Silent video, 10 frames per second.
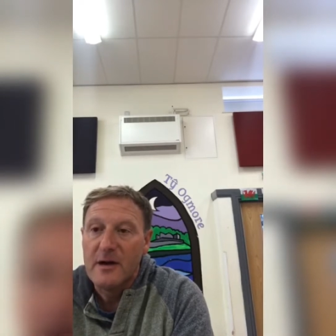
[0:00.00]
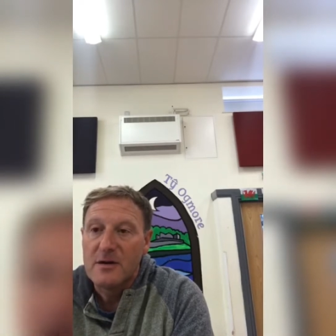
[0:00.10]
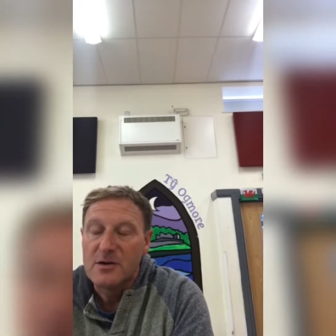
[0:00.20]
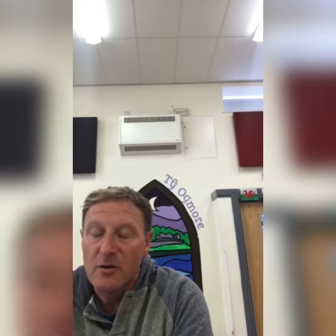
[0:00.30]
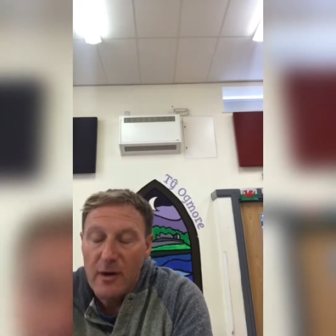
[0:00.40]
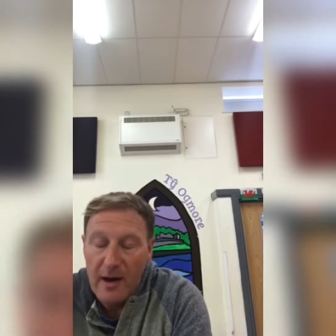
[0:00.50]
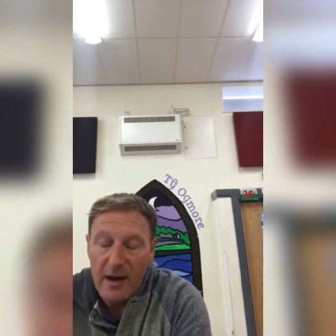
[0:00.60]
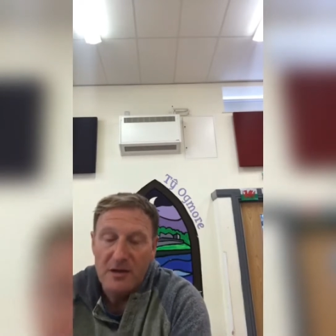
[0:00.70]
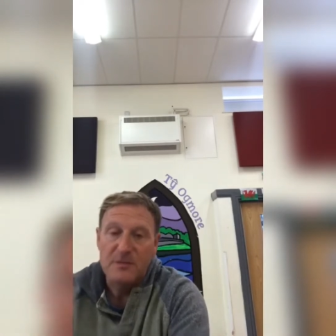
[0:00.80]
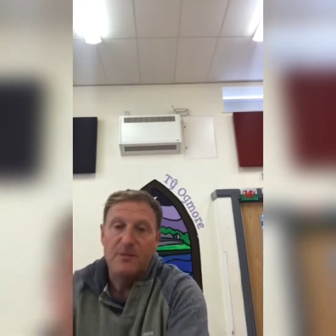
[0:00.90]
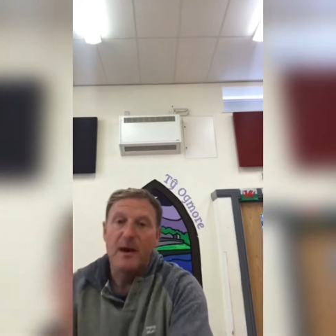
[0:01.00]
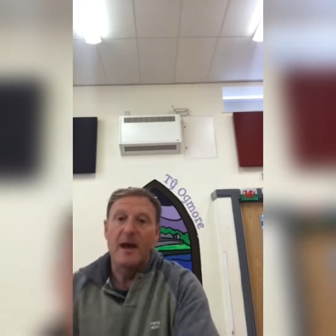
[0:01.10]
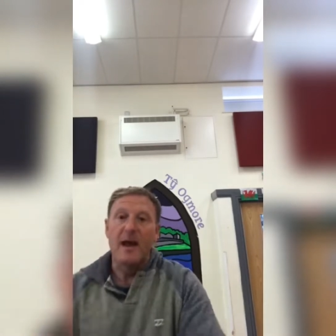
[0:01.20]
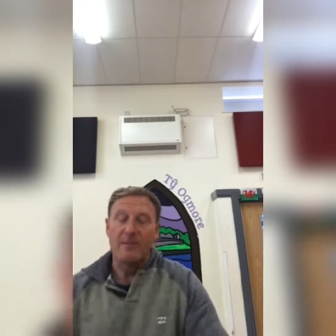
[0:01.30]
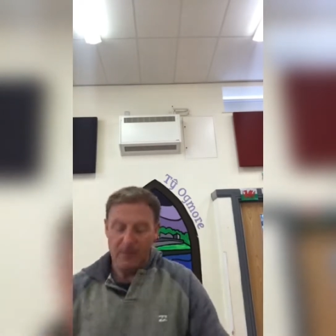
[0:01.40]
So I'll just play a
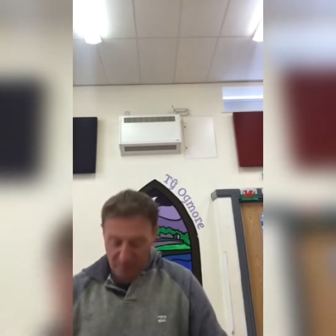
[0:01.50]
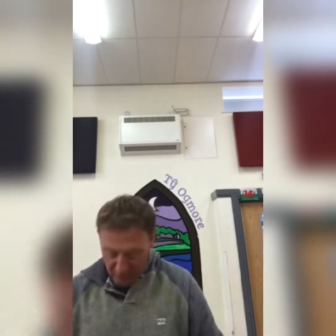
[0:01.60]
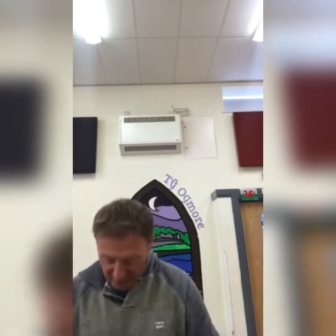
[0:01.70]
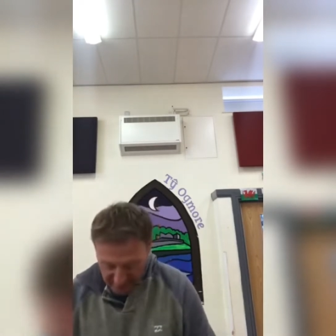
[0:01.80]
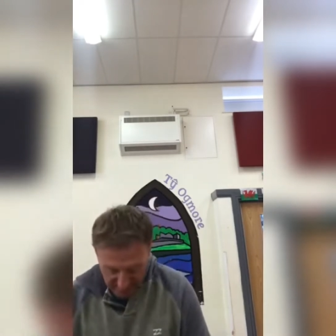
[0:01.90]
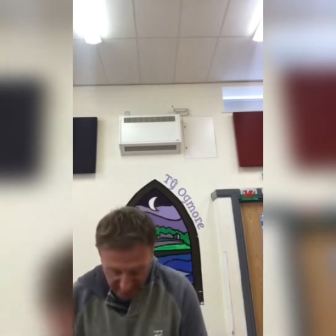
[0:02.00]
happy birthday to